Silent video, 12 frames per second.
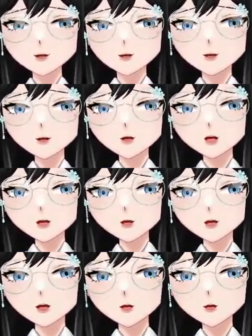and
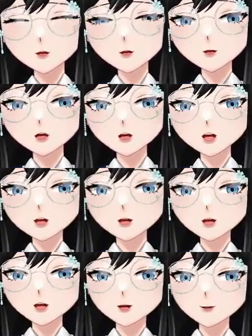
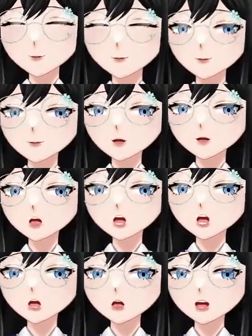H3K9
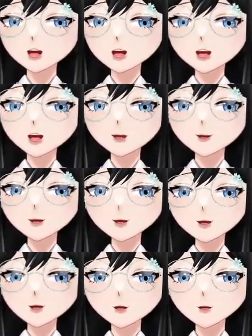by
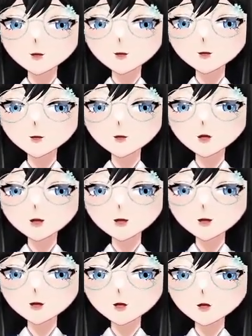adding
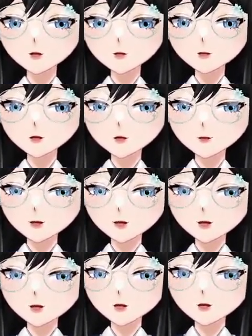acetyl groups.
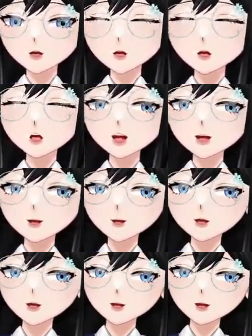Adding
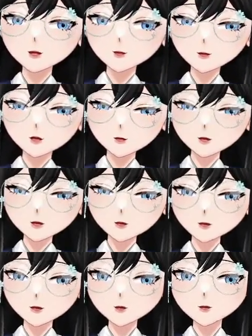acetyl groups
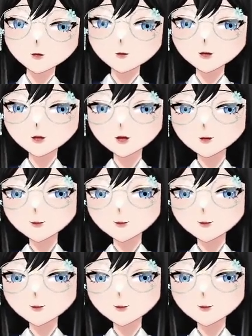would loosen